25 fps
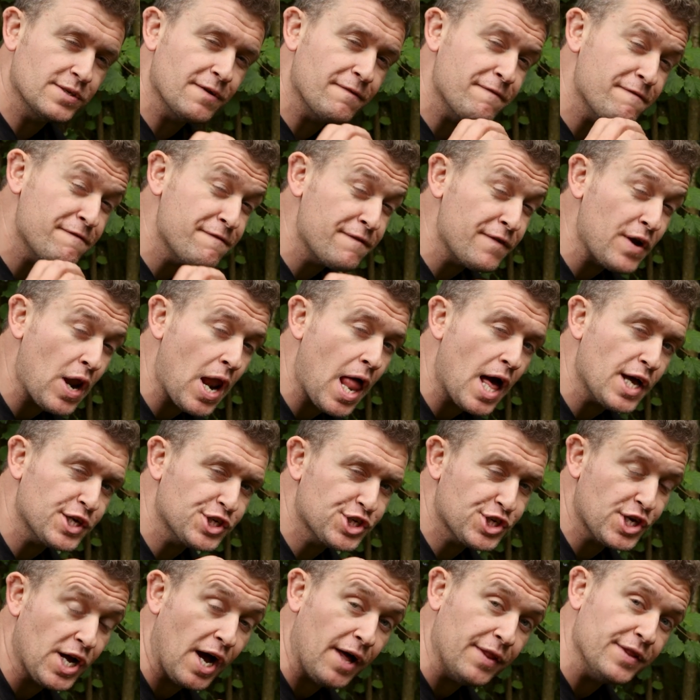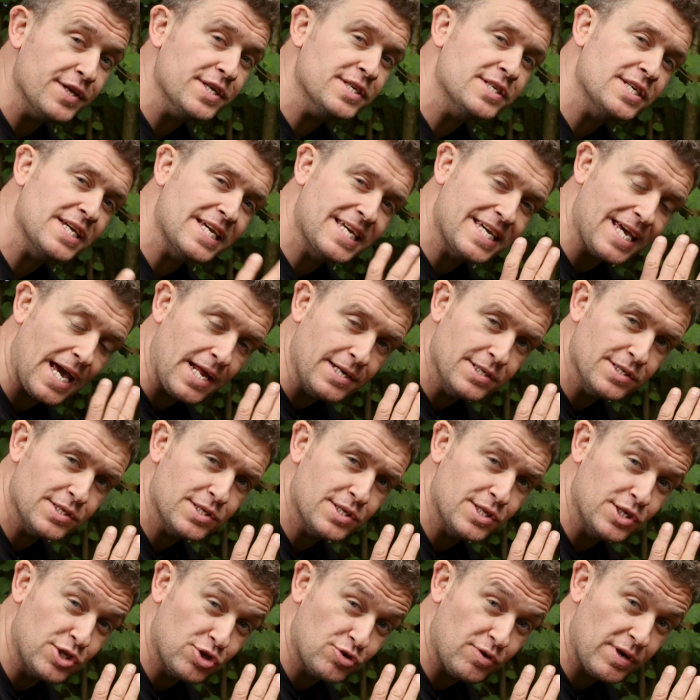to flush cut this
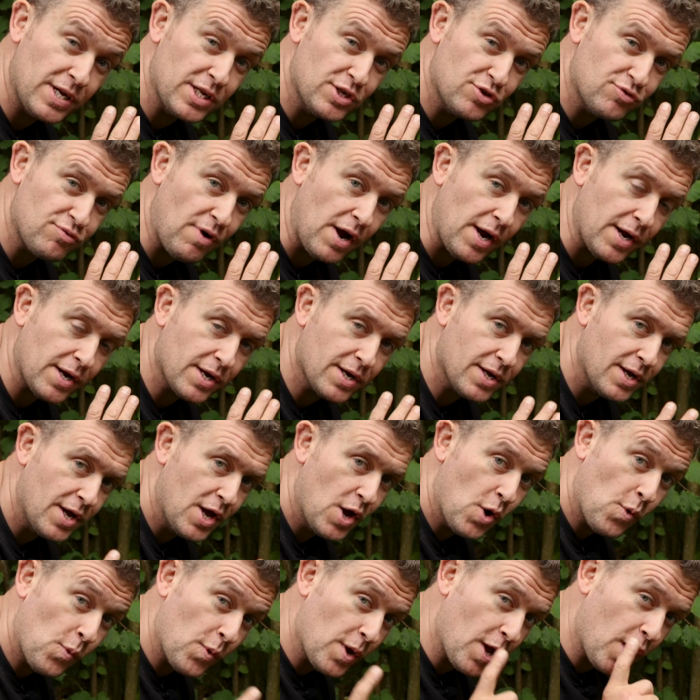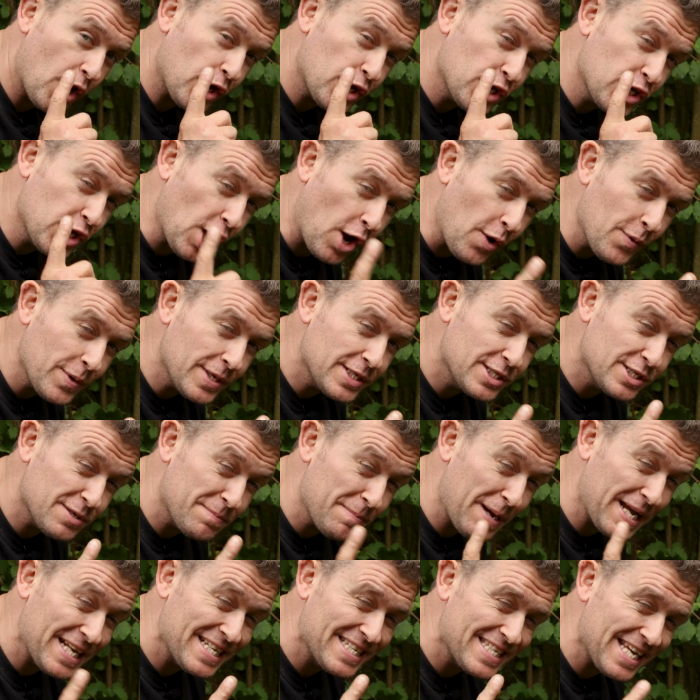against the tree trunk. We are going
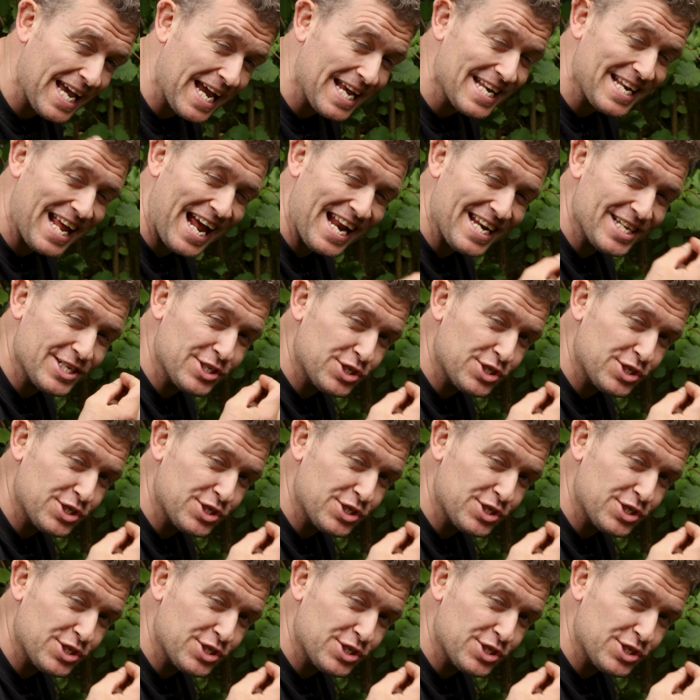to maintain and